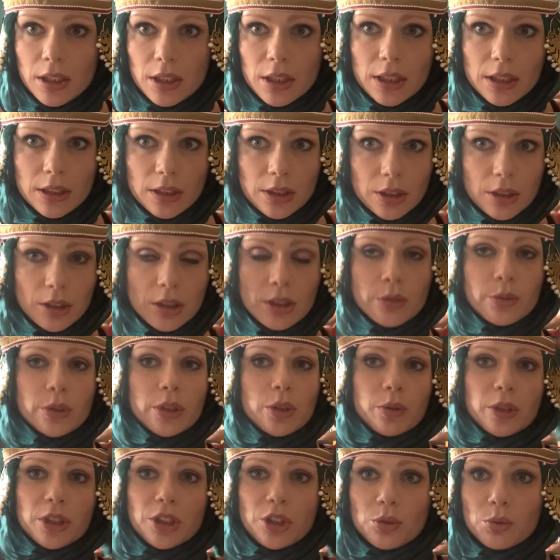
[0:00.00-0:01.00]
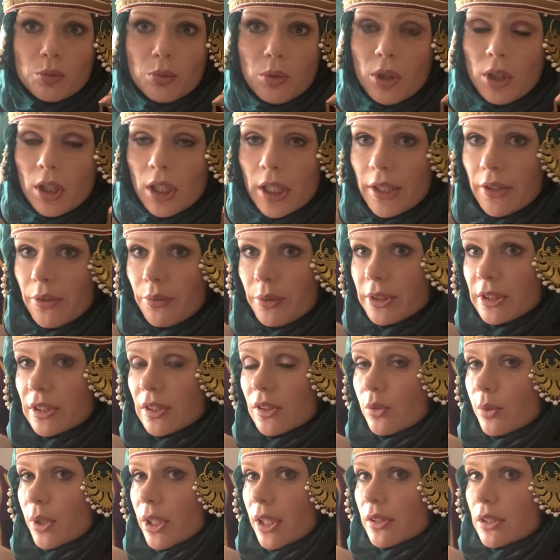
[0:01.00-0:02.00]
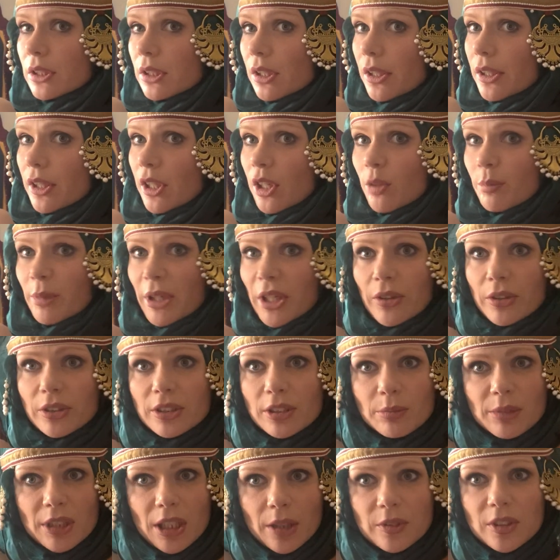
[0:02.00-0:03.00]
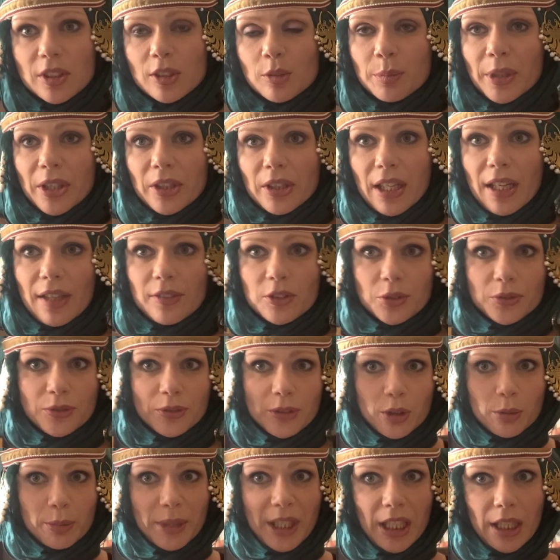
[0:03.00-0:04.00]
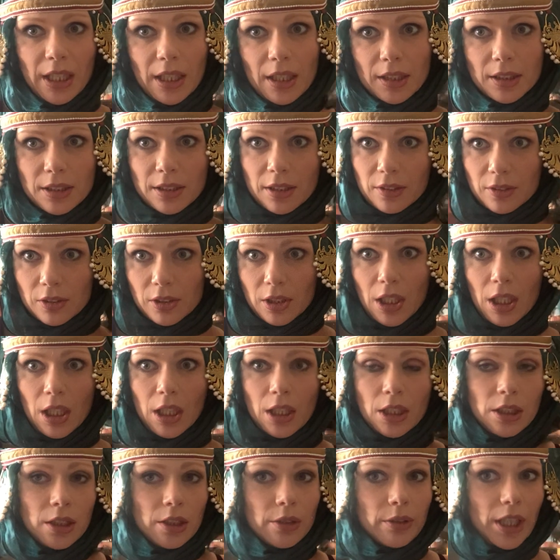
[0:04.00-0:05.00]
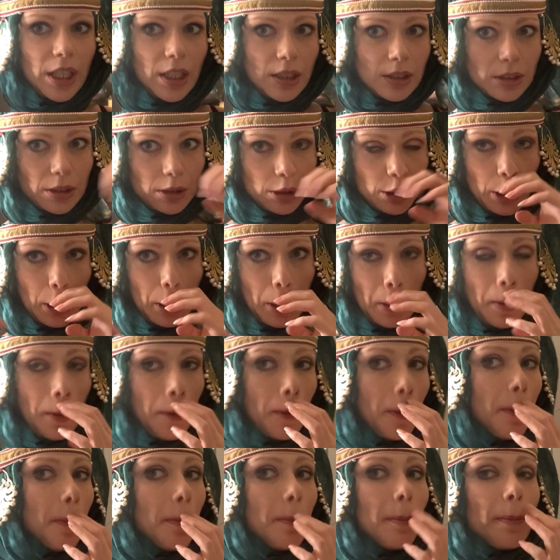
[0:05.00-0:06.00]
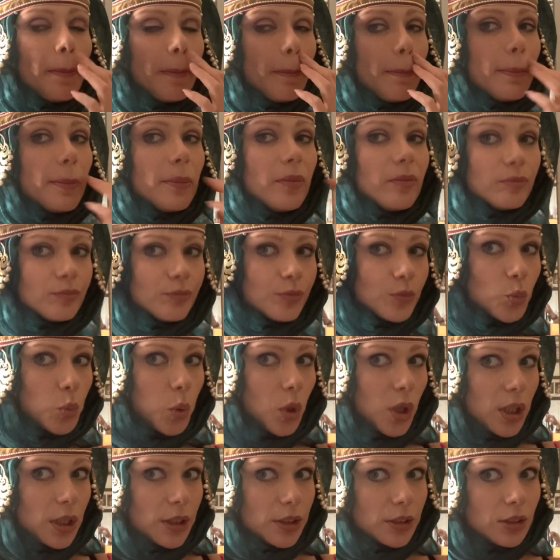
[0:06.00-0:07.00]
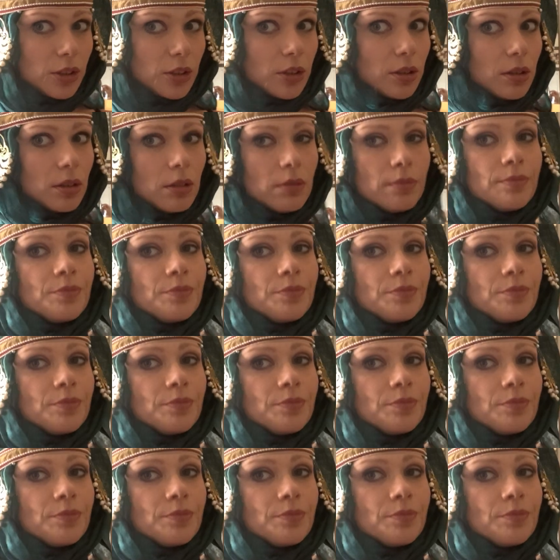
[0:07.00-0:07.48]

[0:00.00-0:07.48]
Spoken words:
into doing what you want, which is why I was talking about sometimes it's better to have a firm hand, because you actually want